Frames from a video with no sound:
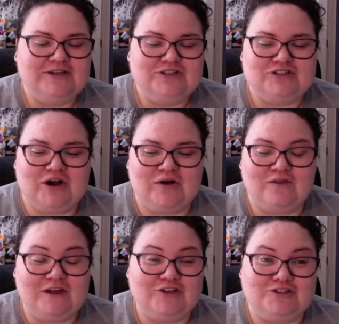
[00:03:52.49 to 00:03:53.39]
So
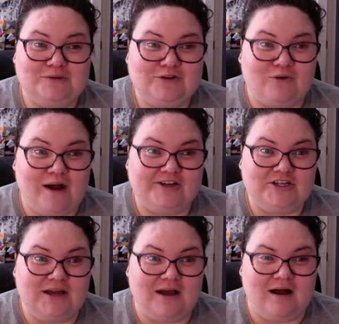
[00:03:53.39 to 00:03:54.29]
thank you so much for
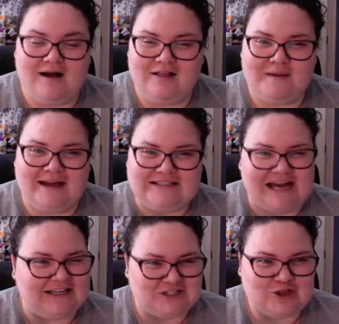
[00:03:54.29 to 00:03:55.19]
watching all about
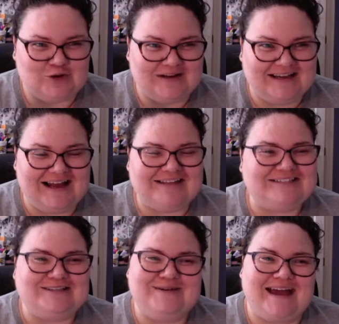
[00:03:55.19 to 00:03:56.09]
task three. I'll
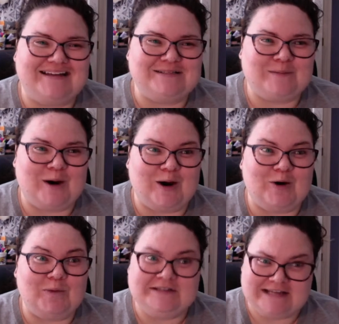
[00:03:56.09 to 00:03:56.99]
see you again
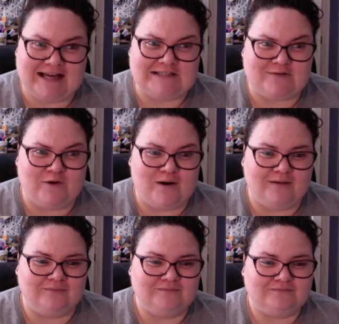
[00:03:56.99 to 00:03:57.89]
tomorrow with task four.